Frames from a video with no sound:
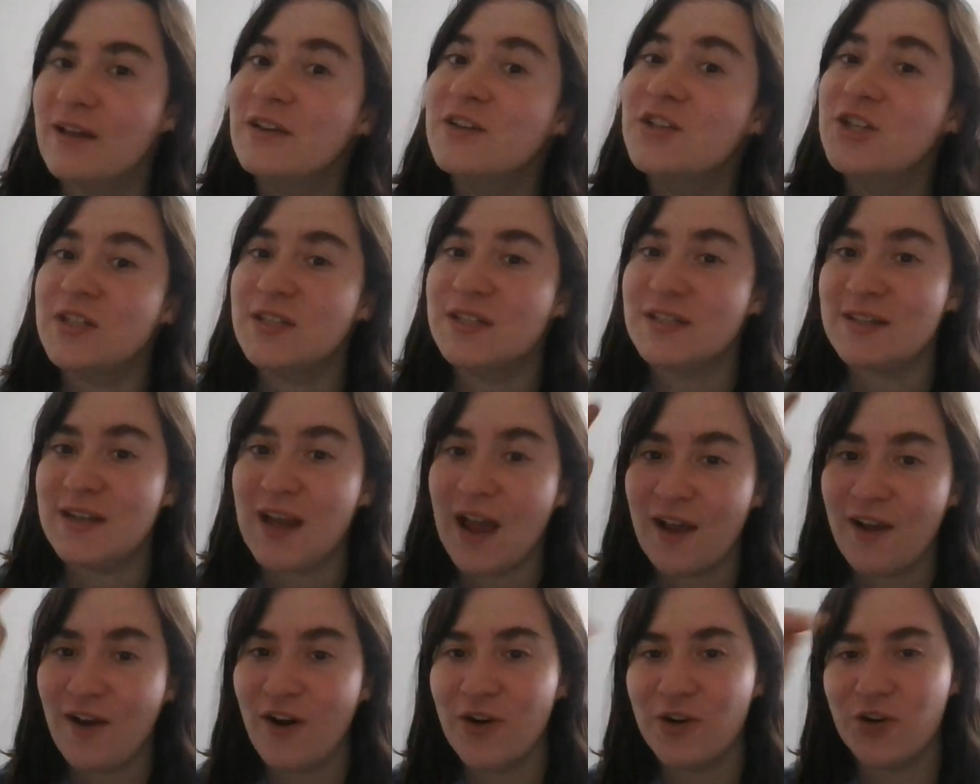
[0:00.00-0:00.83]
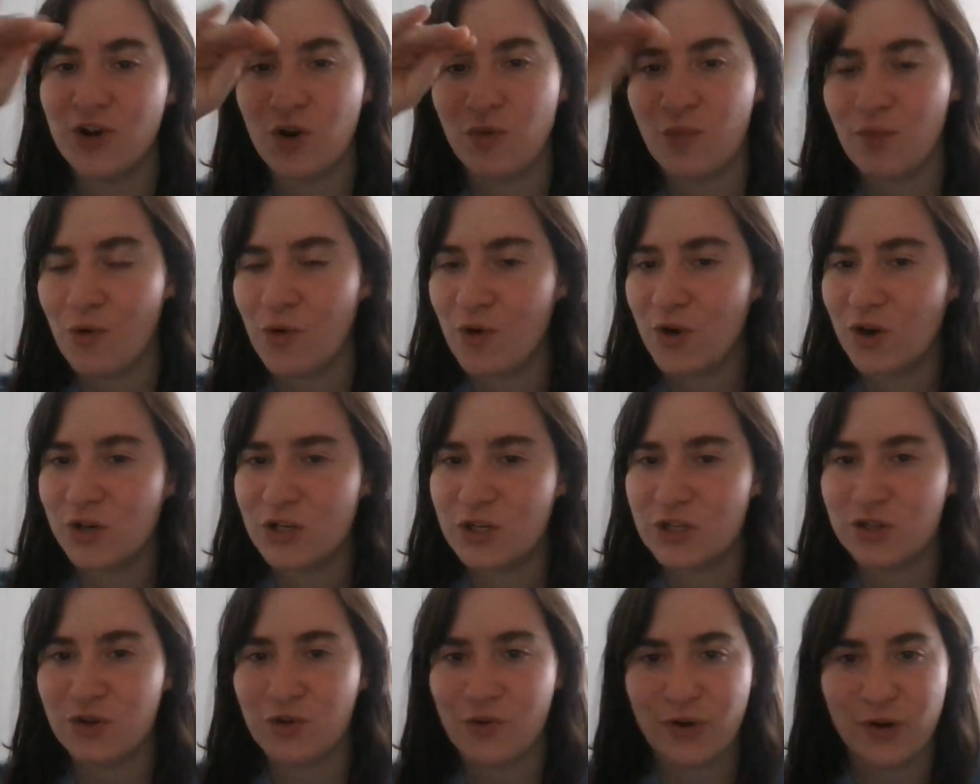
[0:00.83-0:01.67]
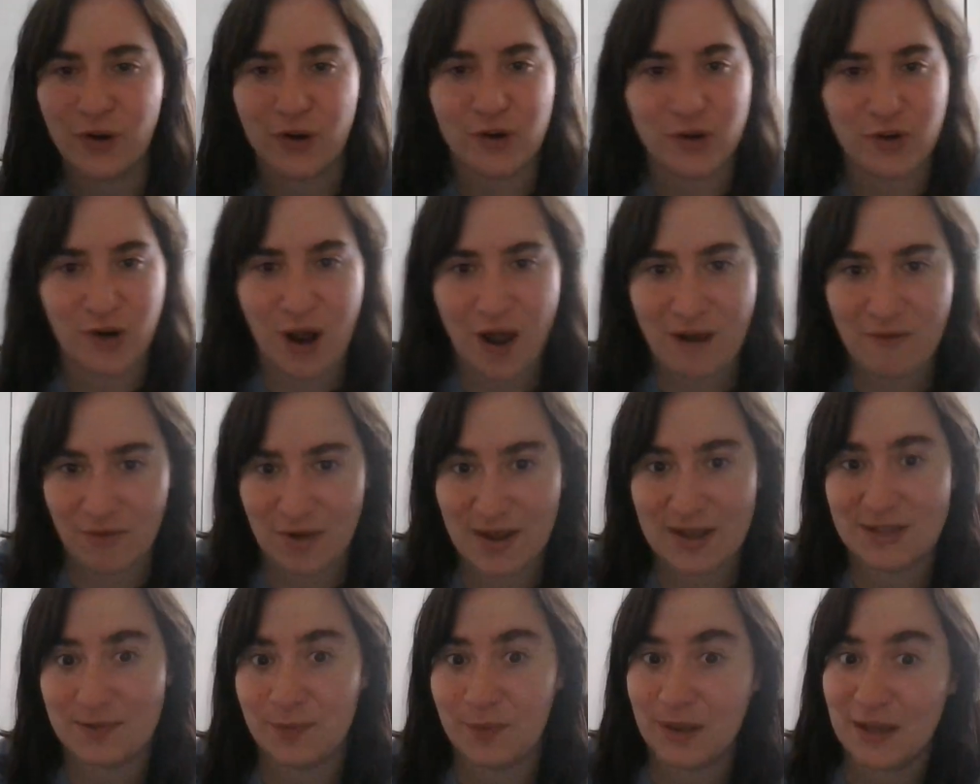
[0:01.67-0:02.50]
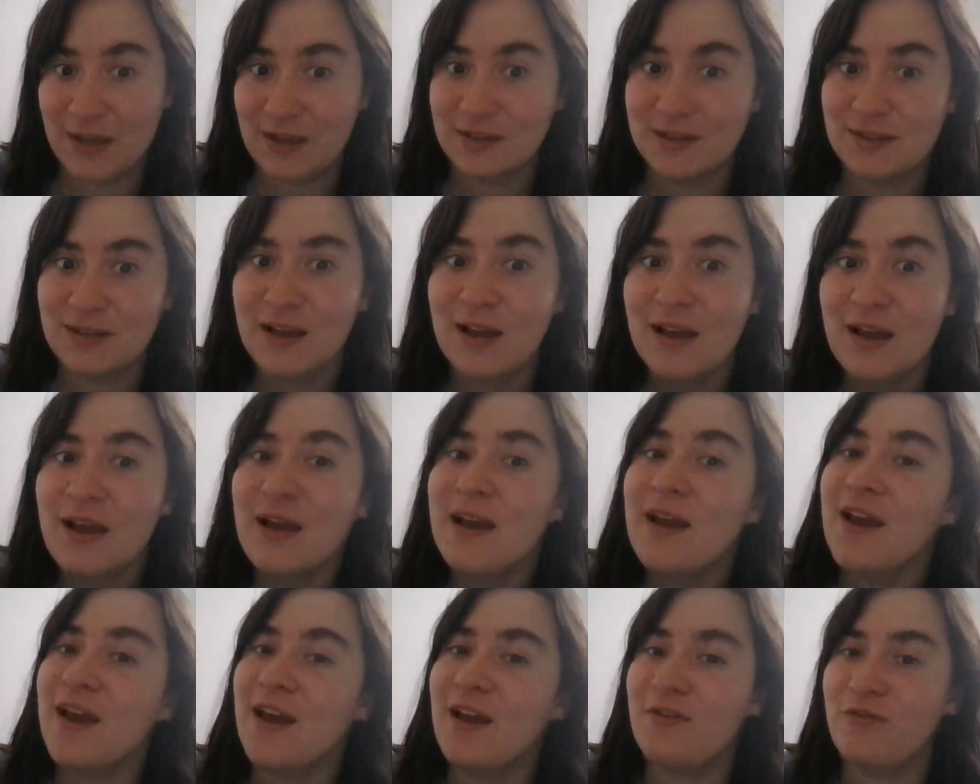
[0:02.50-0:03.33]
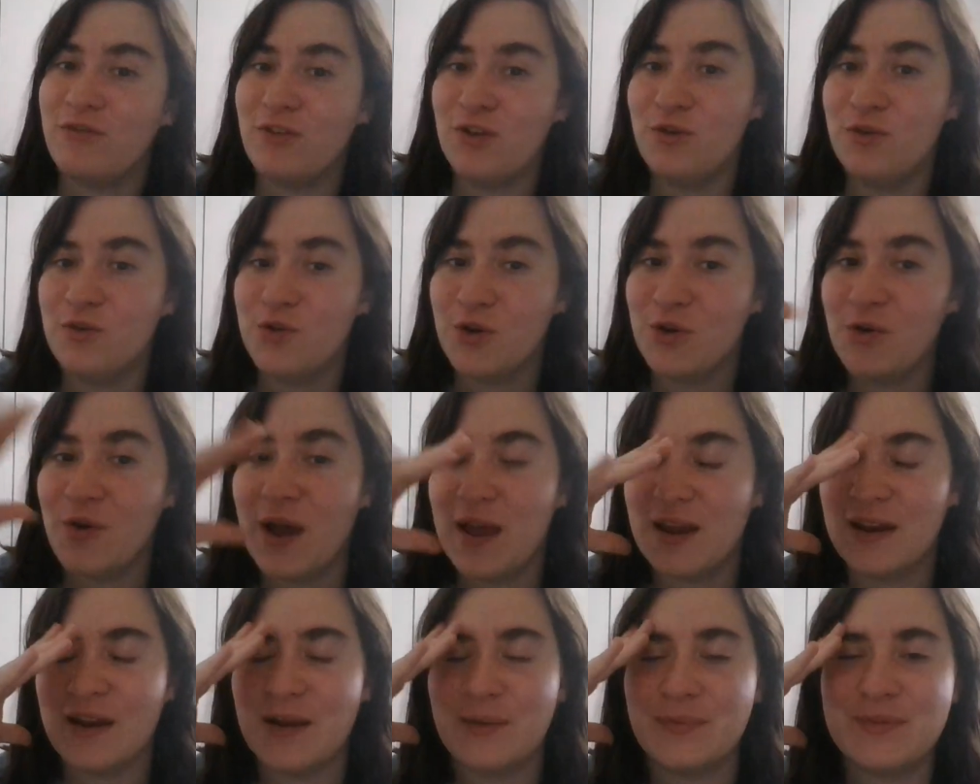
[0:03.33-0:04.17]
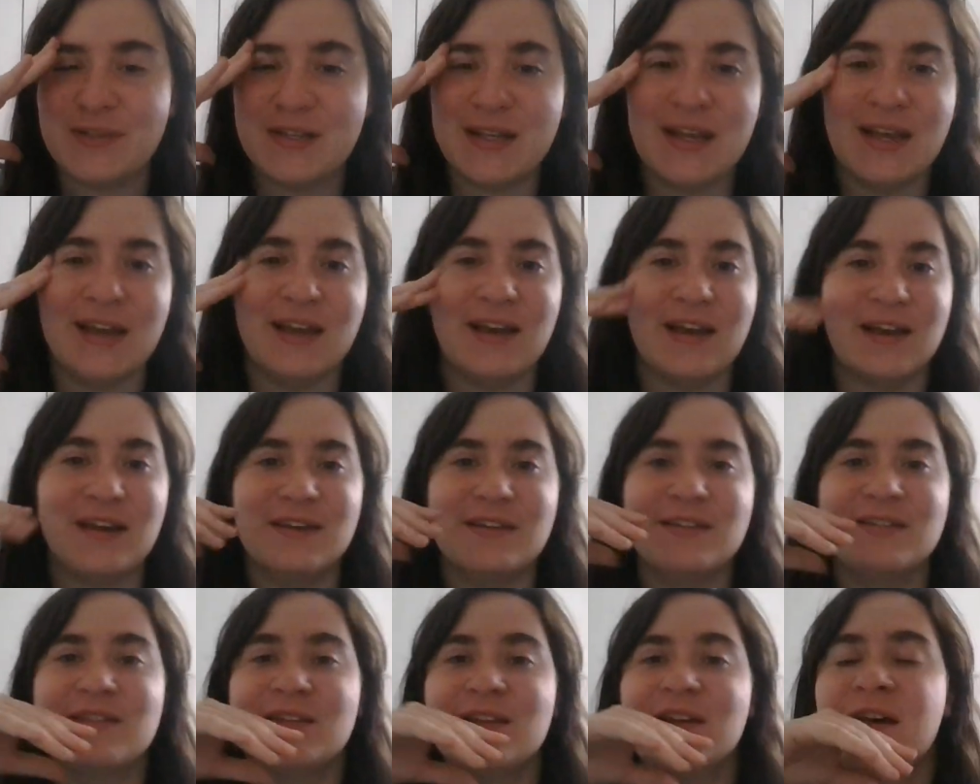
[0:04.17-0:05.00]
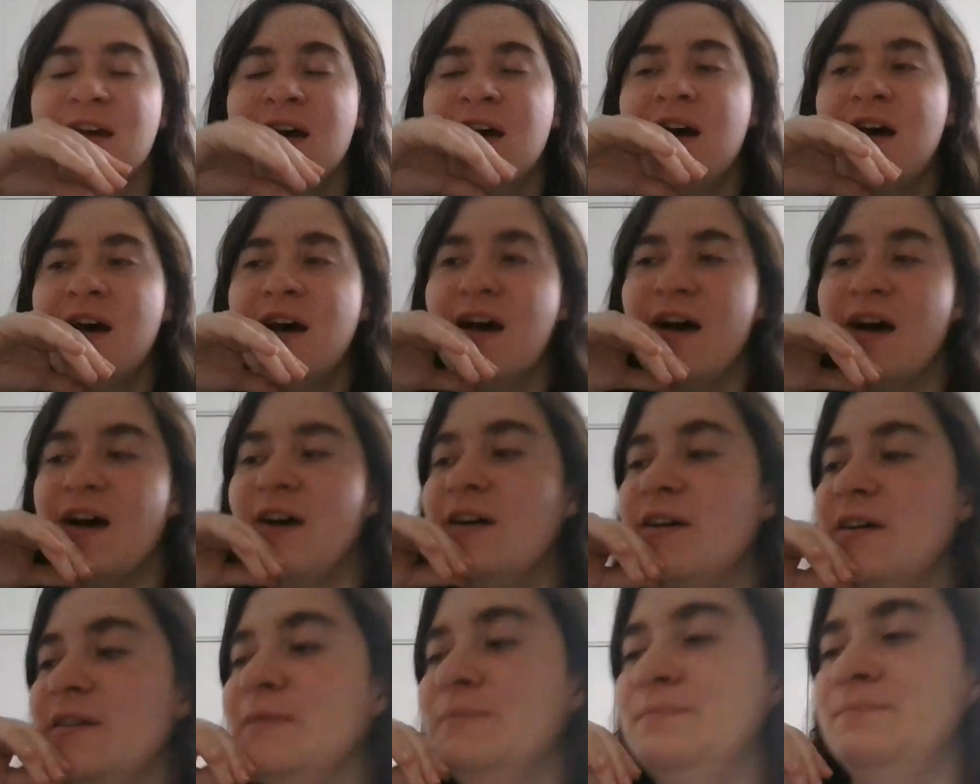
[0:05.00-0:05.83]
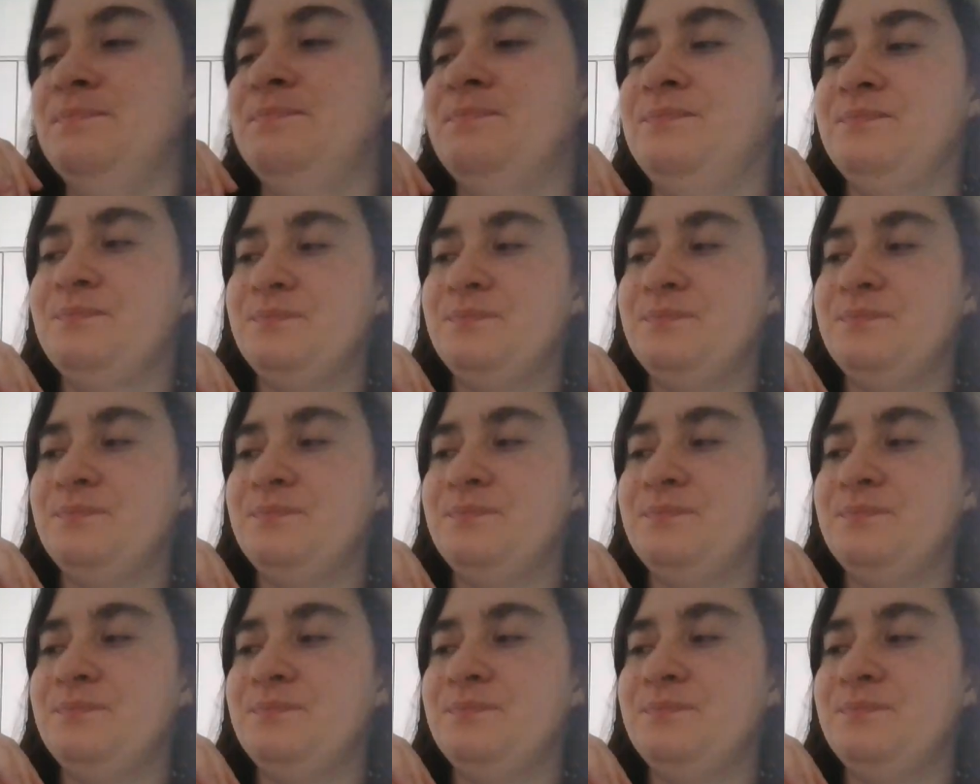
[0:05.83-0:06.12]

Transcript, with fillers: just stay on your porches or your driveways, please, if you do end up seeing us. Um,